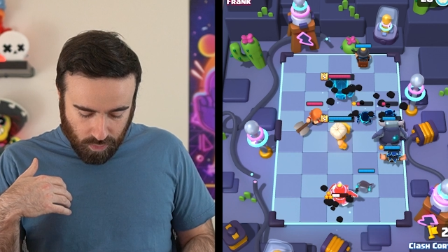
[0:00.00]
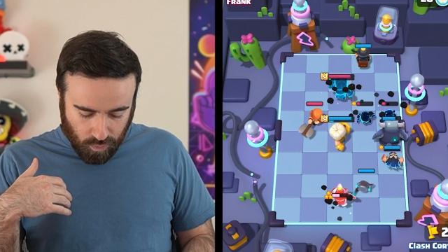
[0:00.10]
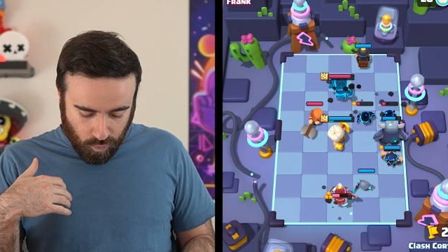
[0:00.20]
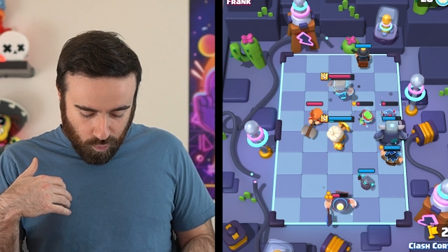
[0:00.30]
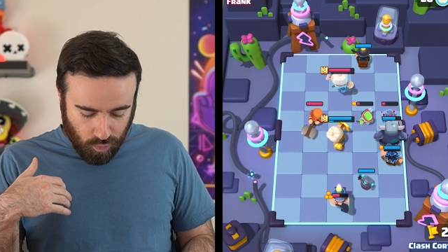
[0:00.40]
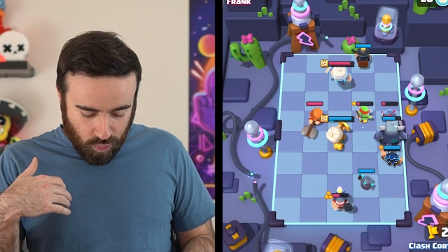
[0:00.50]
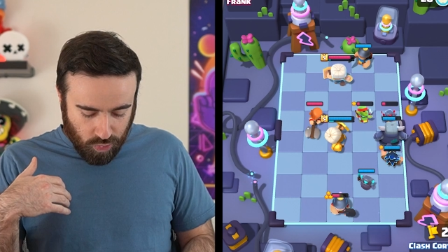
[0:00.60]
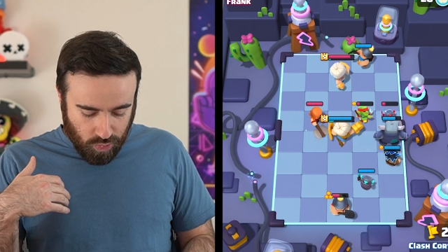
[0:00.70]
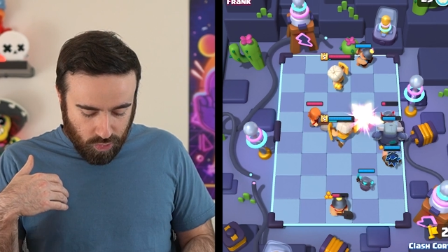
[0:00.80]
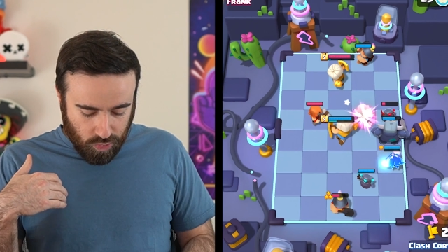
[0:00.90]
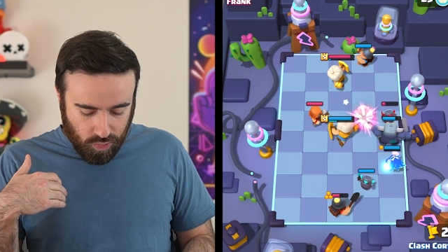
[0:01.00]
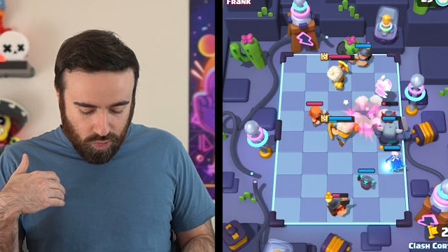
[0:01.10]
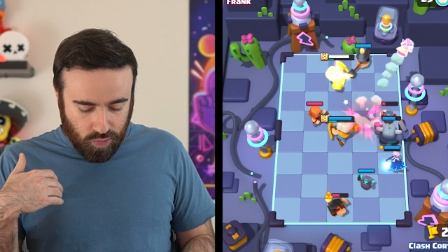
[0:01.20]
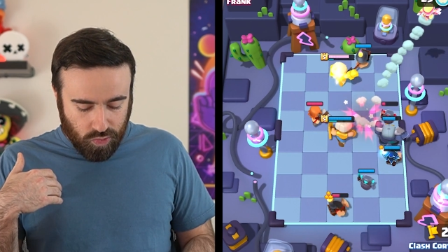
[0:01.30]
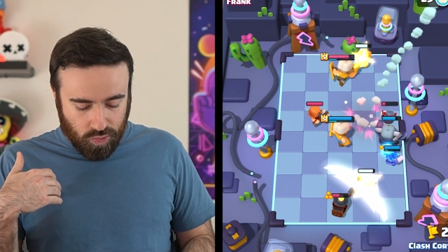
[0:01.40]

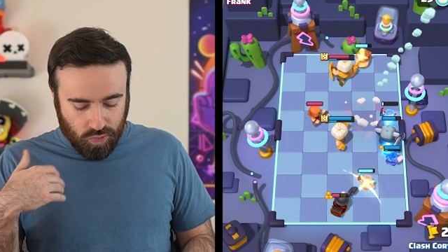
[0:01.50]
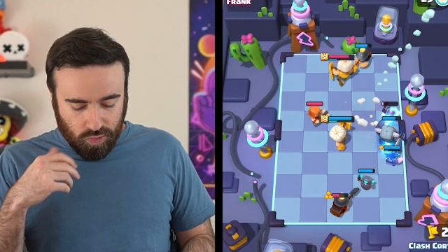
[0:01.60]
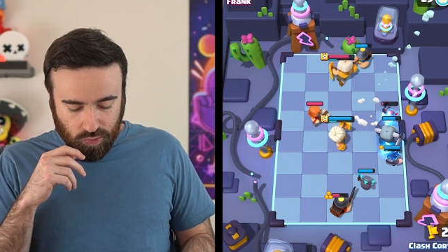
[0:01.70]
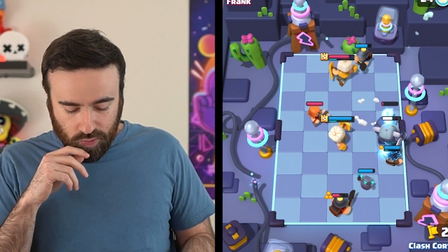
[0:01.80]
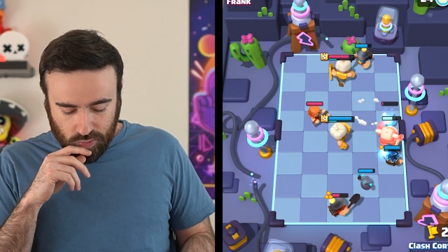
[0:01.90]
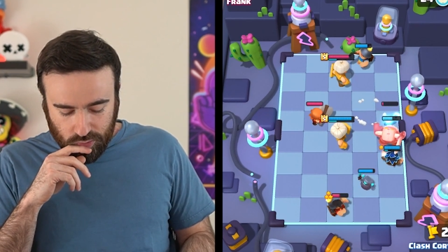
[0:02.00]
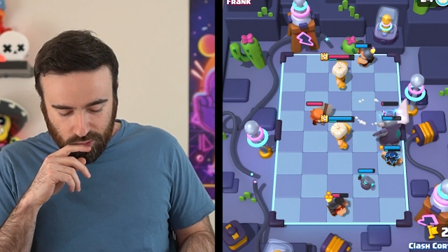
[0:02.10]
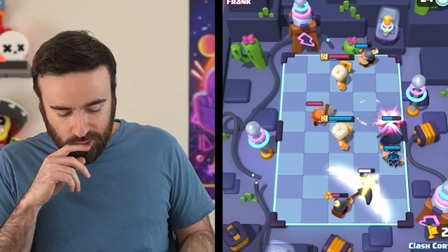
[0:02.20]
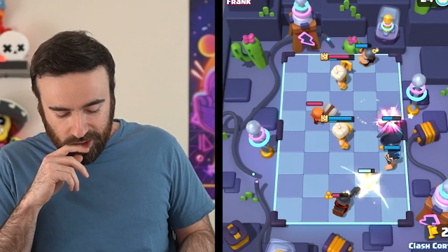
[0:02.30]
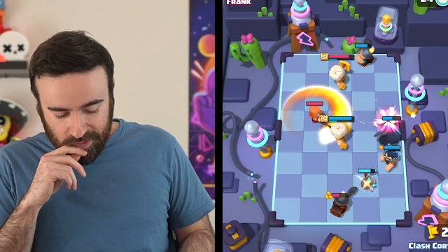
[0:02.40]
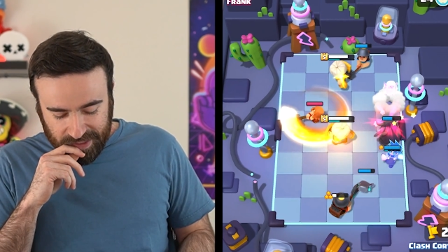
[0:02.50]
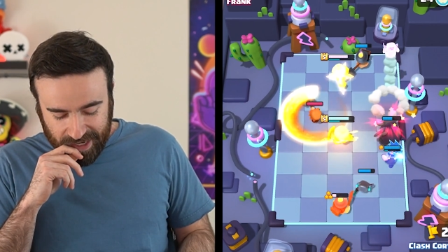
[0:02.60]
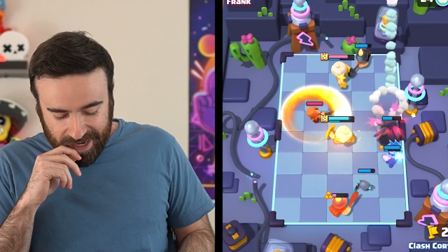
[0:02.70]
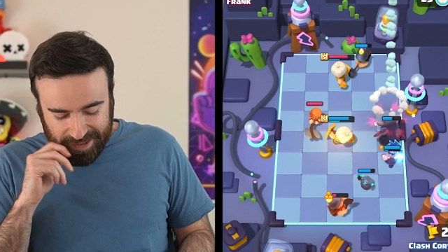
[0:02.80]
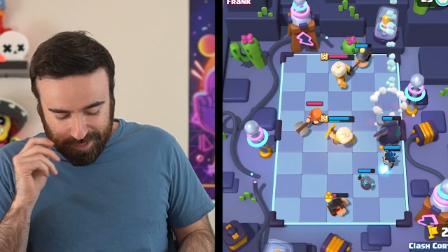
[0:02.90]
Ooh.
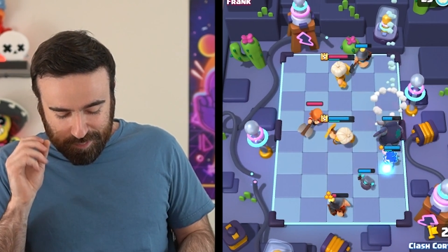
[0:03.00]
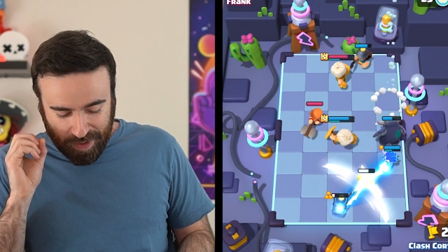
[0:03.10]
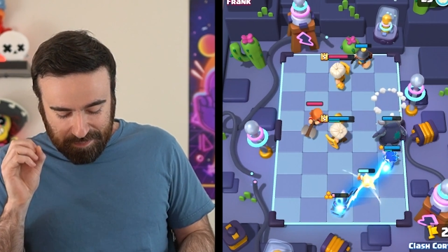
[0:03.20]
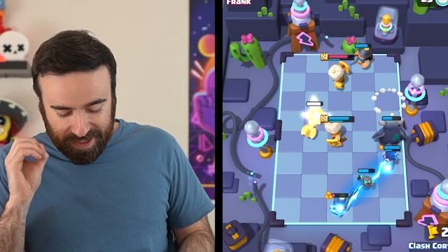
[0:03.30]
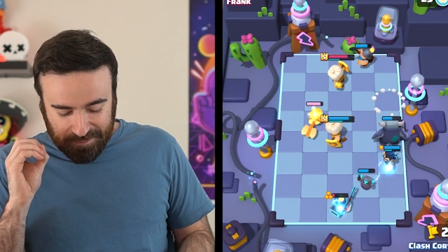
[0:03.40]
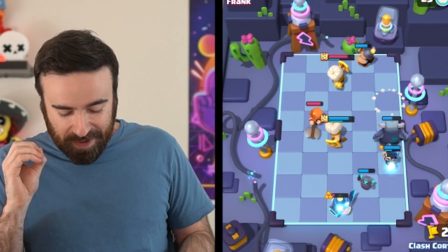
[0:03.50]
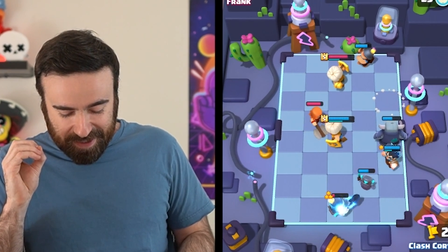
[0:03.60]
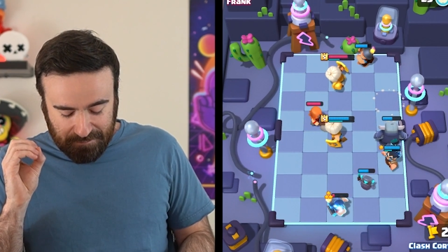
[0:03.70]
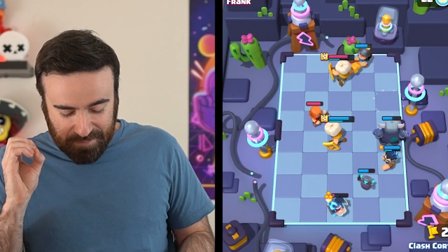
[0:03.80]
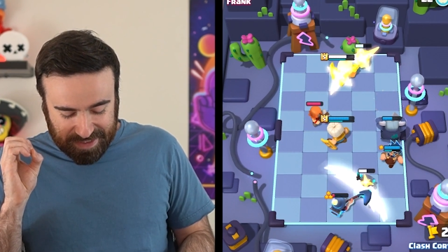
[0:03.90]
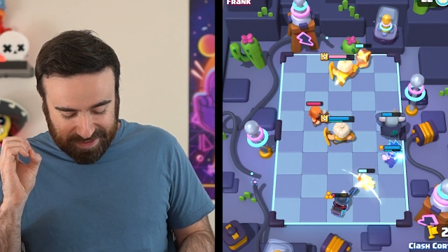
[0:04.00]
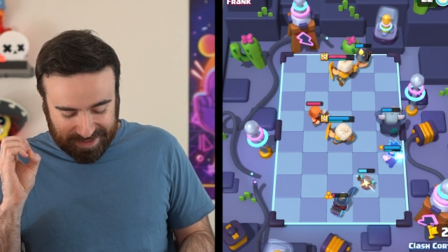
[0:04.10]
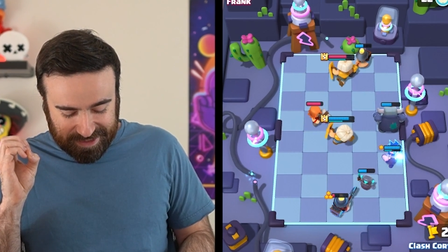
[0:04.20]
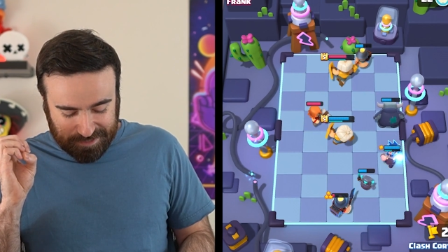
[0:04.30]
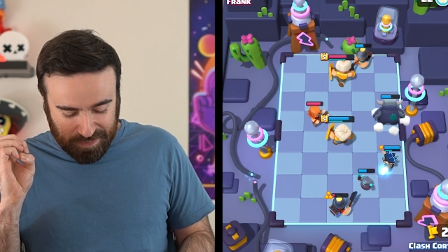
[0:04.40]
Okay, dude. My mini Pekka missed the
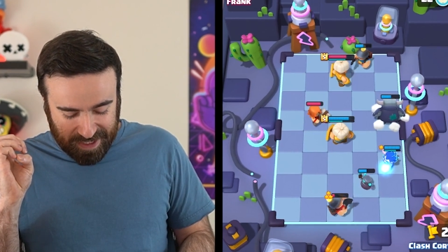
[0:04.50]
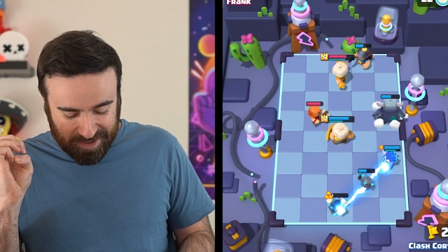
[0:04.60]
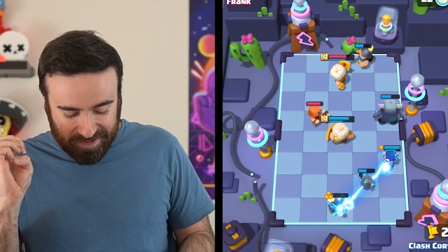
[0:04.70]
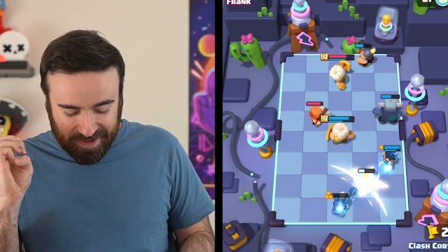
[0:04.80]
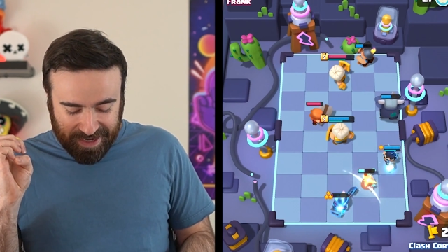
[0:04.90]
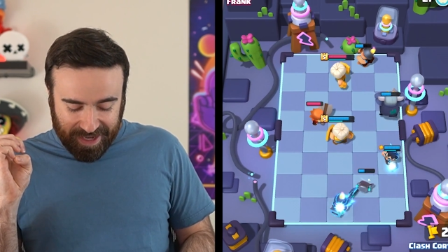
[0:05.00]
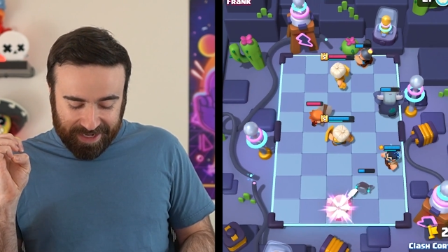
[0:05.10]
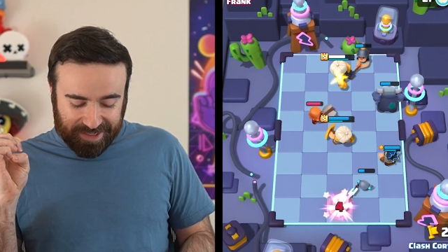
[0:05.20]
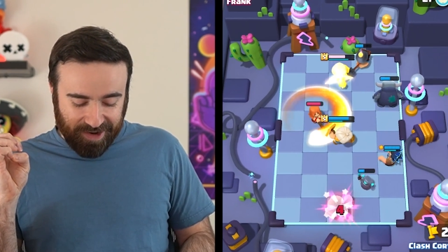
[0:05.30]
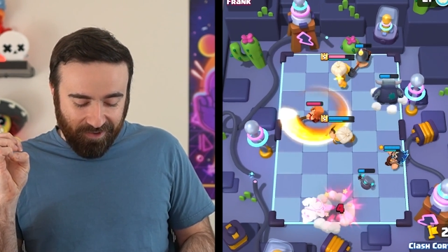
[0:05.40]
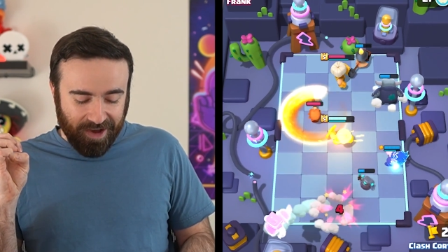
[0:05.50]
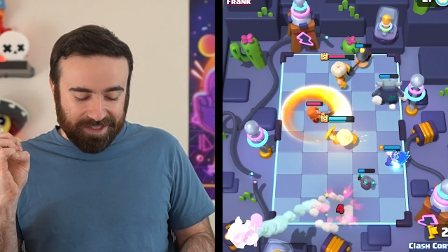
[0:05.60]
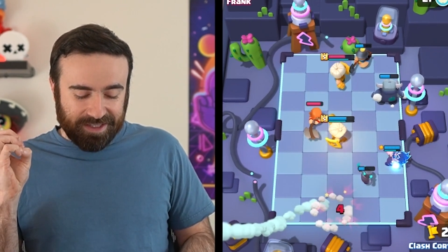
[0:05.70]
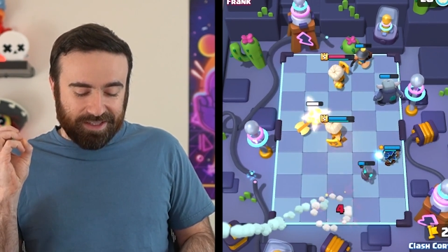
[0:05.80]
spear and caught the